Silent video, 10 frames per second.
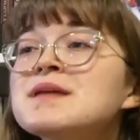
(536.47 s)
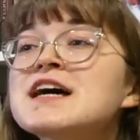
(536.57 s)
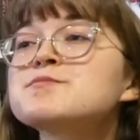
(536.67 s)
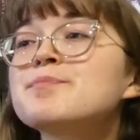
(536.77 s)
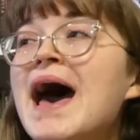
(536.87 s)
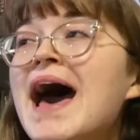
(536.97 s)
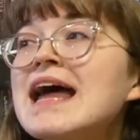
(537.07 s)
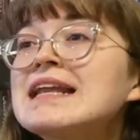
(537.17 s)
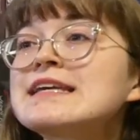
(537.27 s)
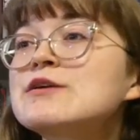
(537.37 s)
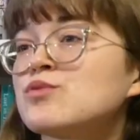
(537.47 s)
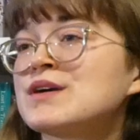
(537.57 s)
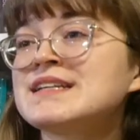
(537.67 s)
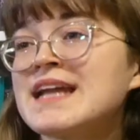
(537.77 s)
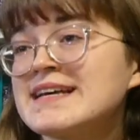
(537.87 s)
as badly
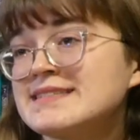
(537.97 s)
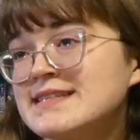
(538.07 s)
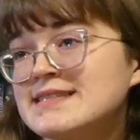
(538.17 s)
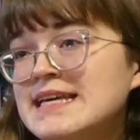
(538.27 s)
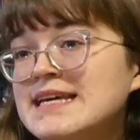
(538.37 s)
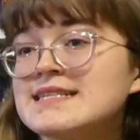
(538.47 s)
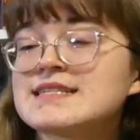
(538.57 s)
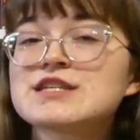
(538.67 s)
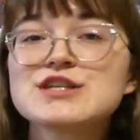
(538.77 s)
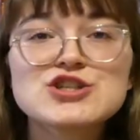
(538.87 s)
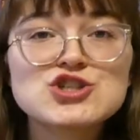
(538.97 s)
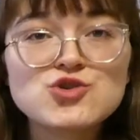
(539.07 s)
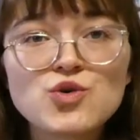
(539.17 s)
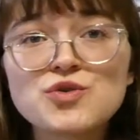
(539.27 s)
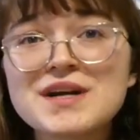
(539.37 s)
written as this is, the
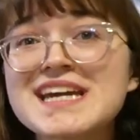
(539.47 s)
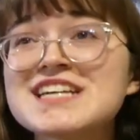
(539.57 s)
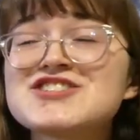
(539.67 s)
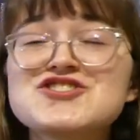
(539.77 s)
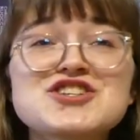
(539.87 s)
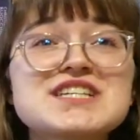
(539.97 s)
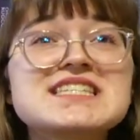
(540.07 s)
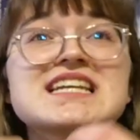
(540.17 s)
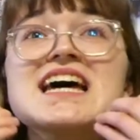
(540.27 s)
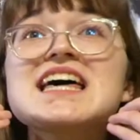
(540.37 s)
story is just,